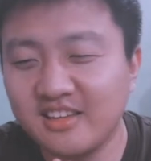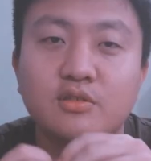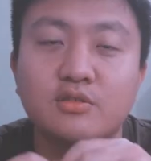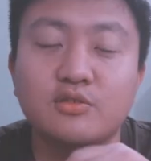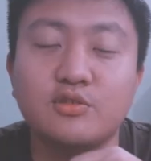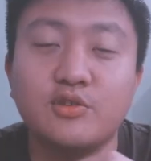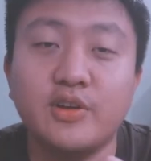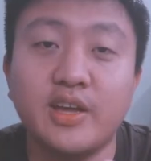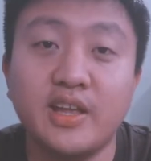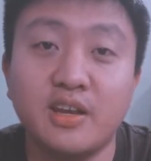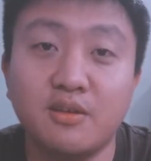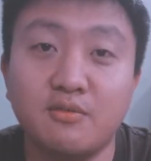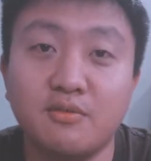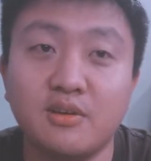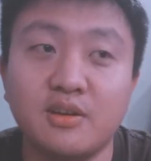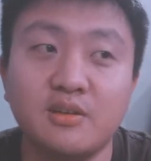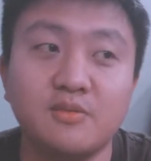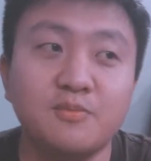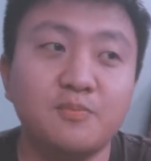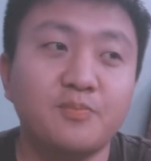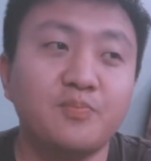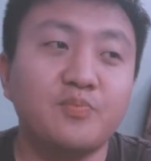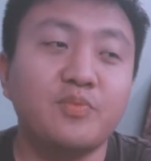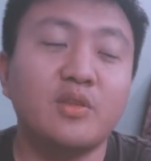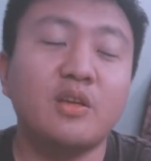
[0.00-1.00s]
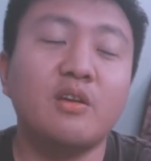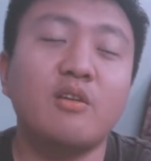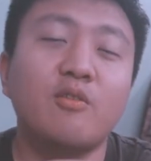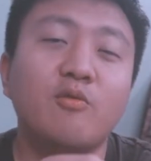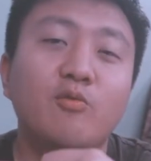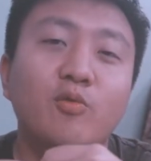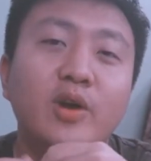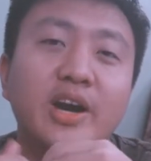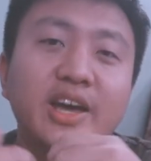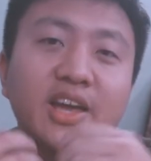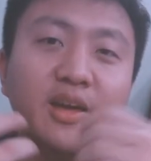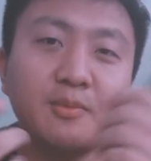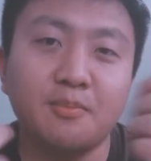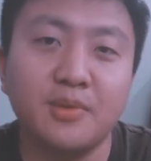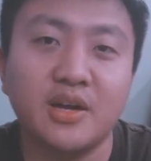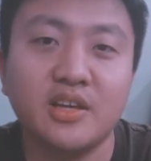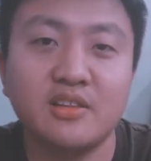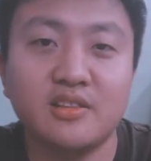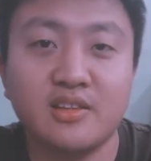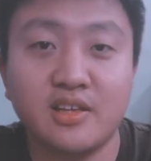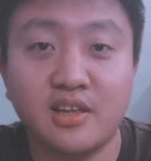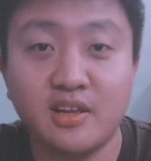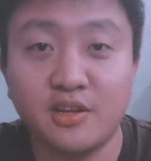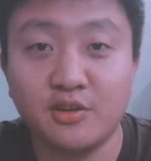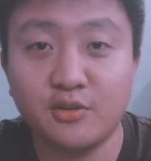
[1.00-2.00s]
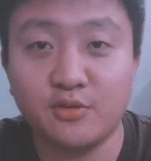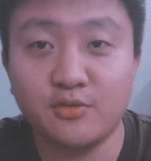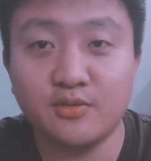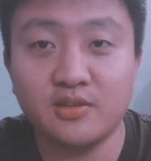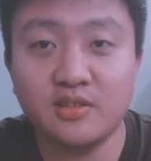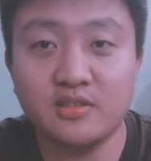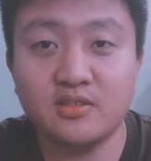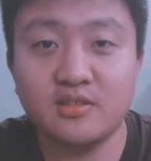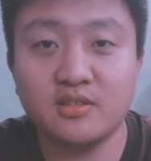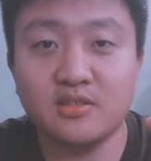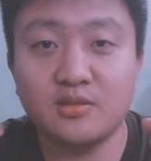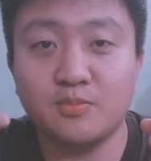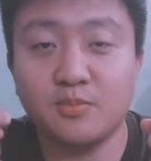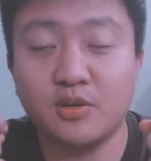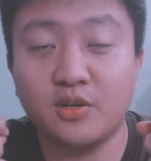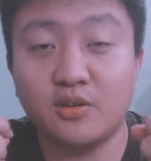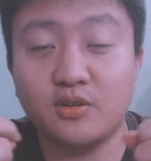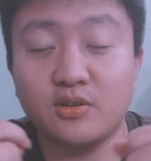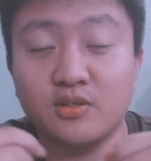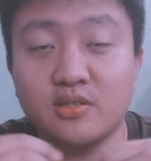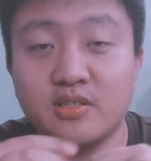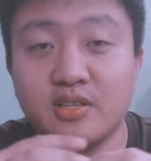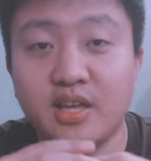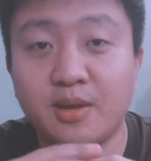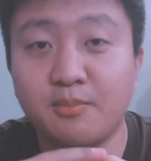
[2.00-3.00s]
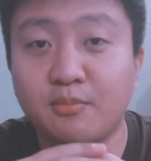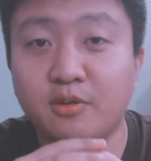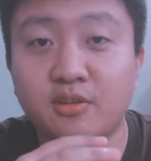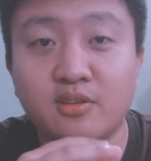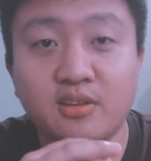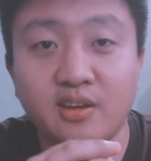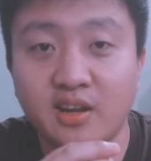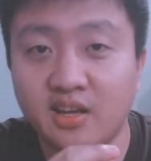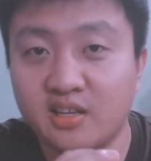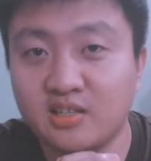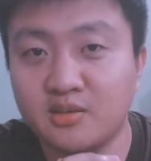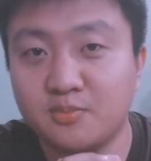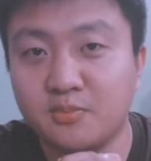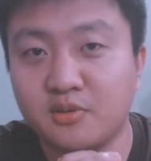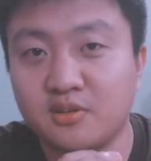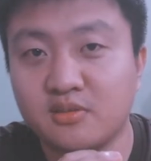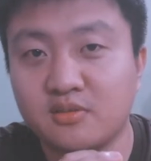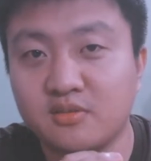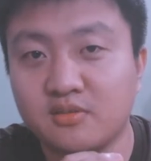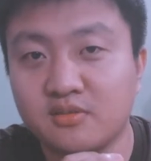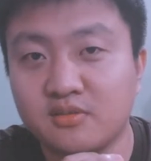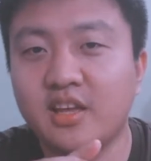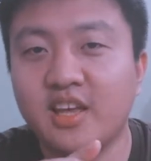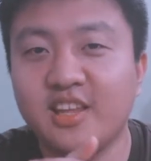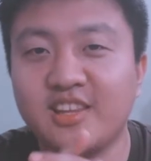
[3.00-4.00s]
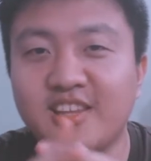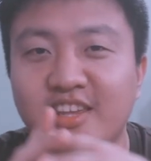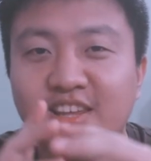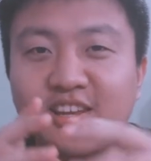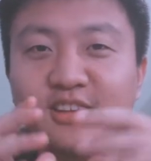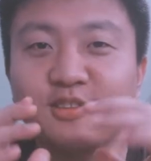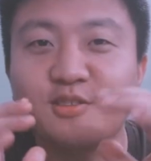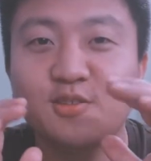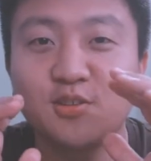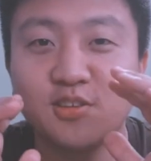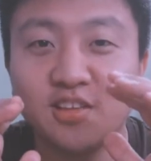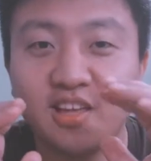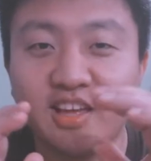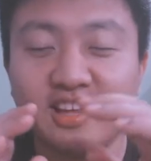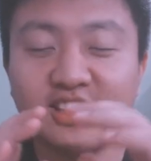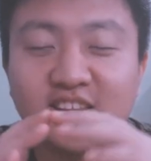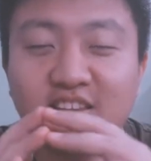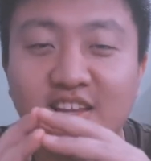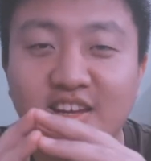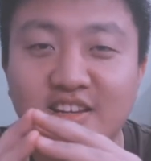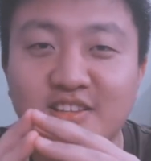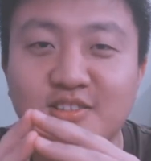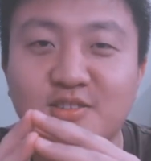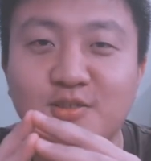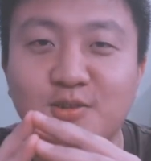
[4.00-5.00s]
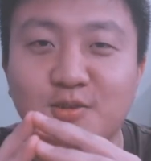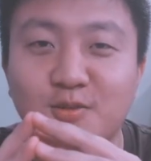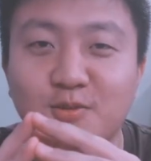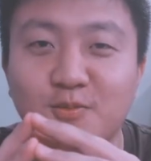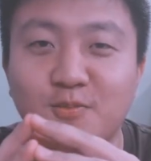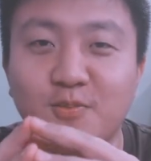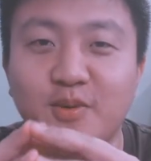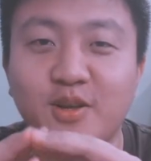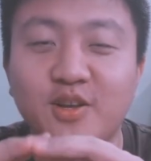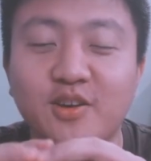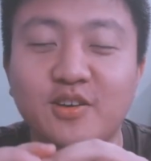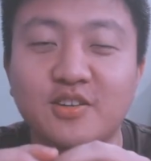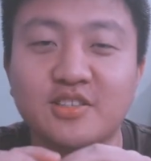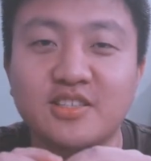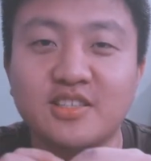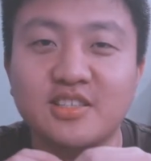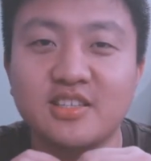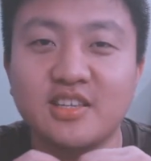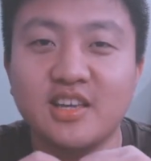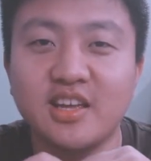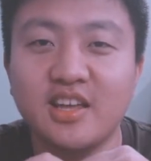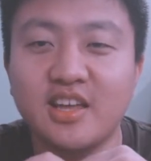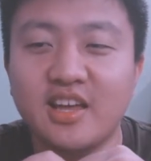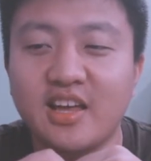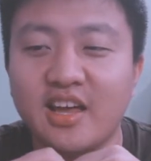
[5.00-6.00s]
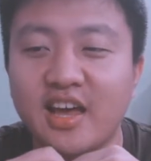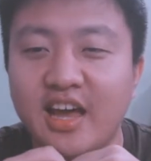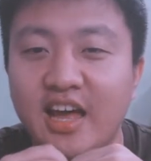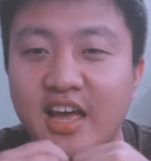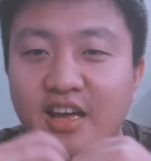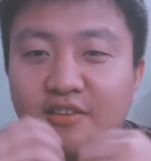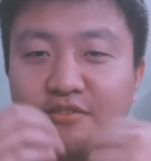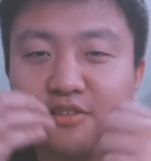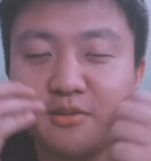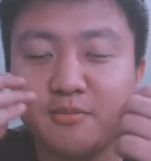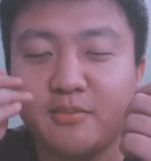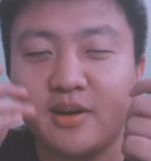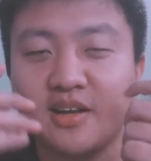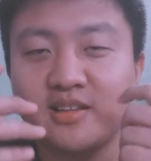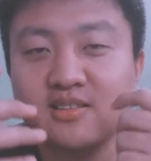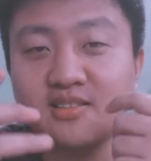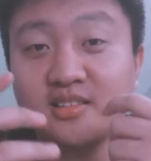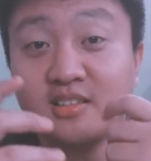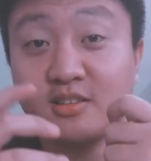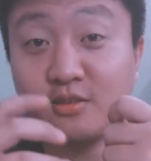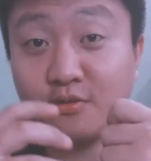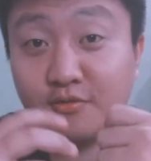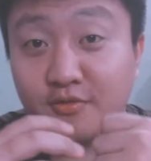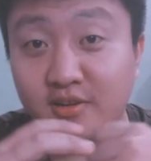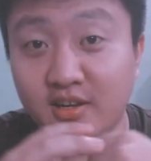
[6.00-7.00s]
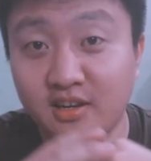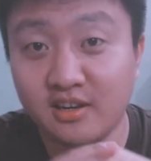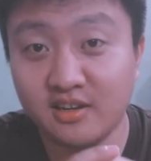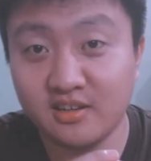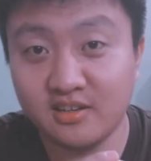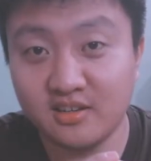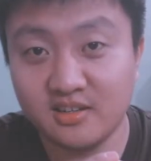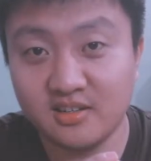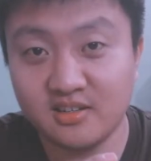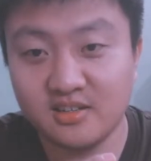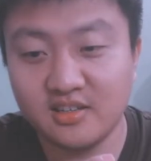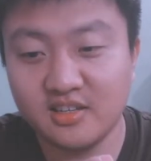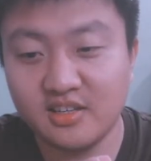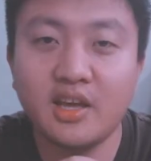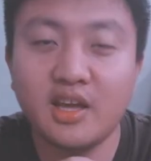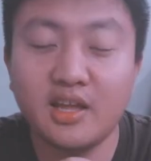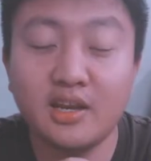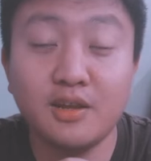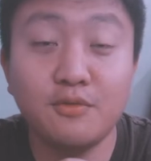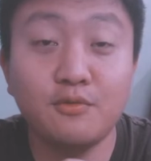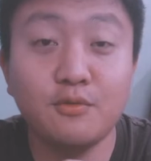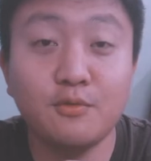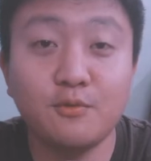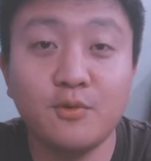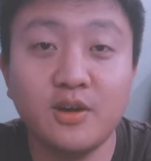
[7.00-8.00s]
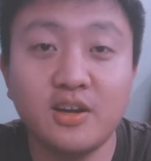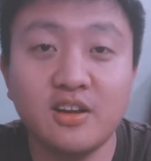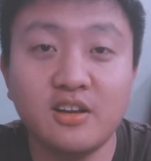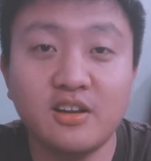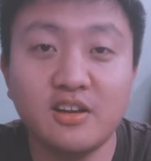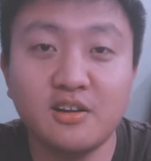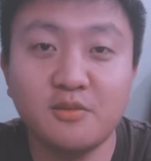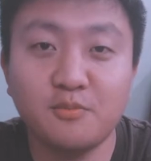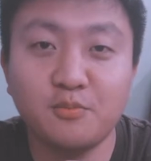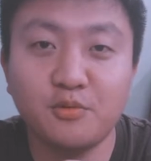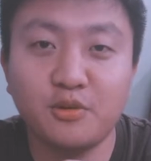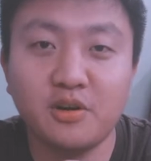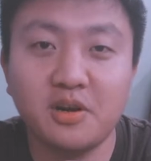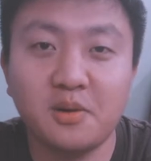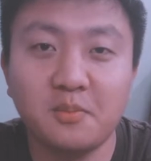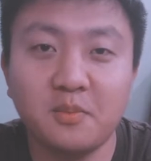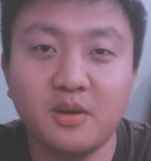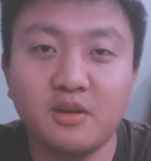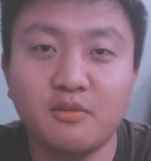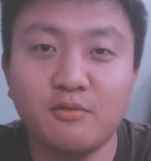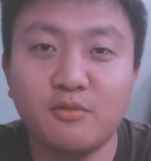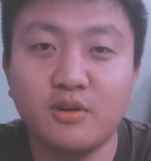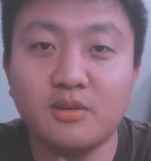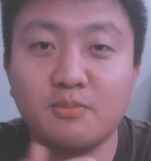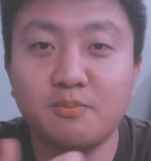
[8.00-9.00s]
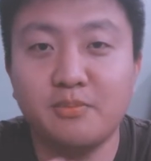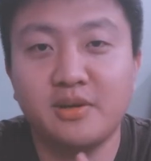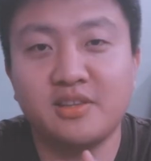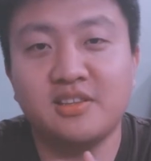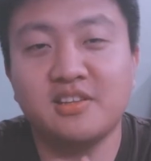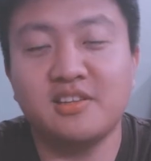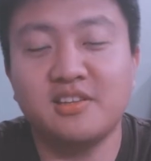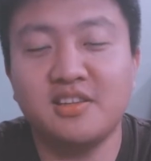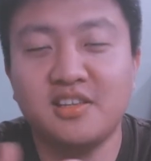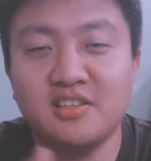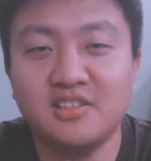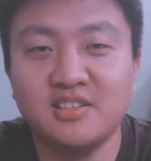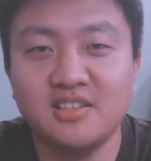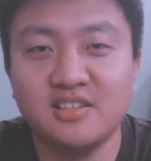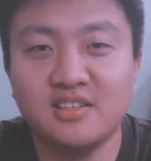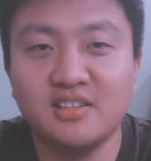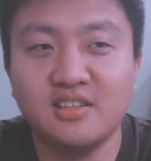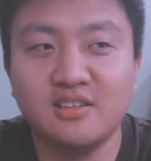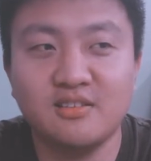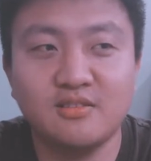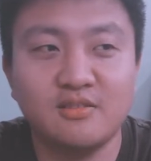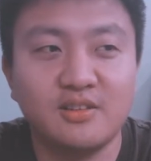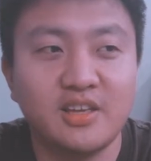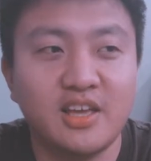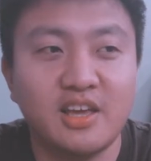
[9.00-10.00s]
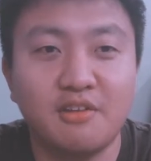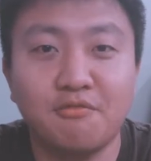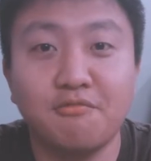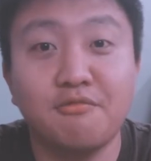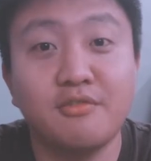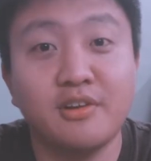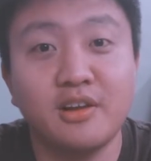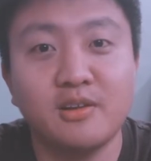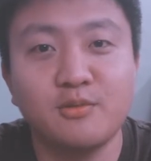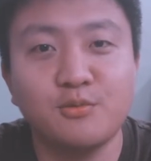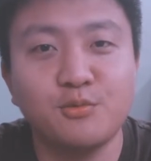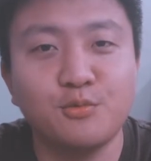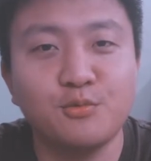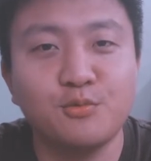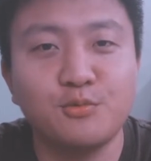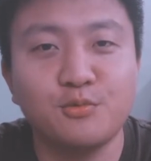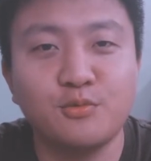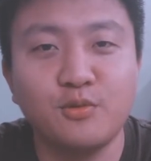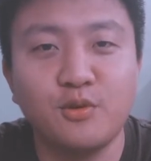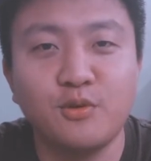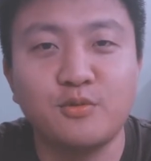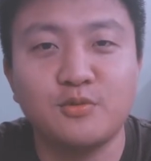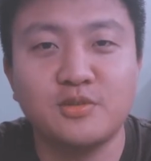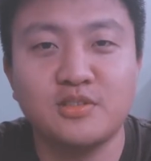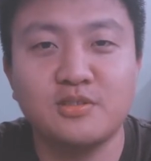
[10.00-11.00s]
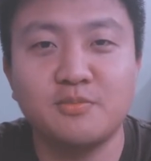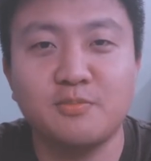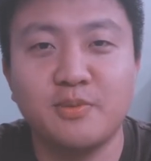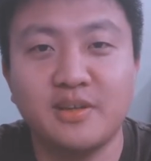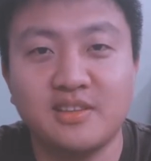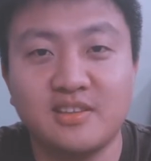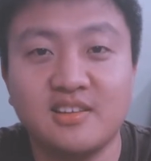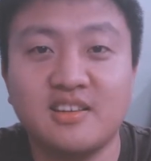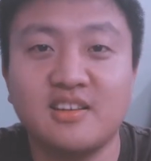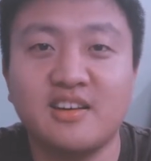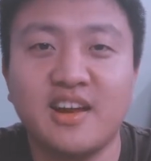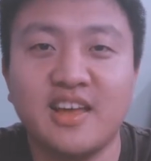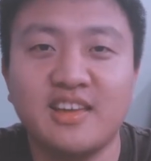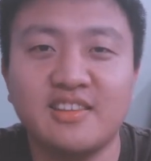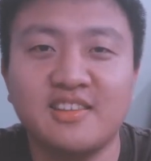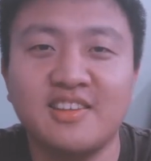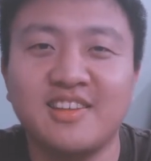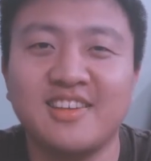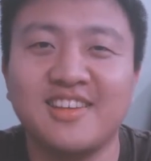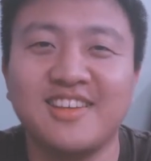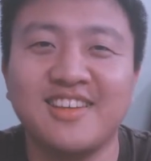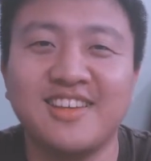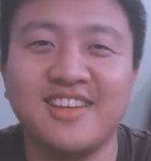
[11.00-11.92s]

So anyway, why am I telling you this is because I'm not an expert. And that is good because I have the mindset of a learner. And if you wanna learn programming, what better teacher than a friend who knows better, right?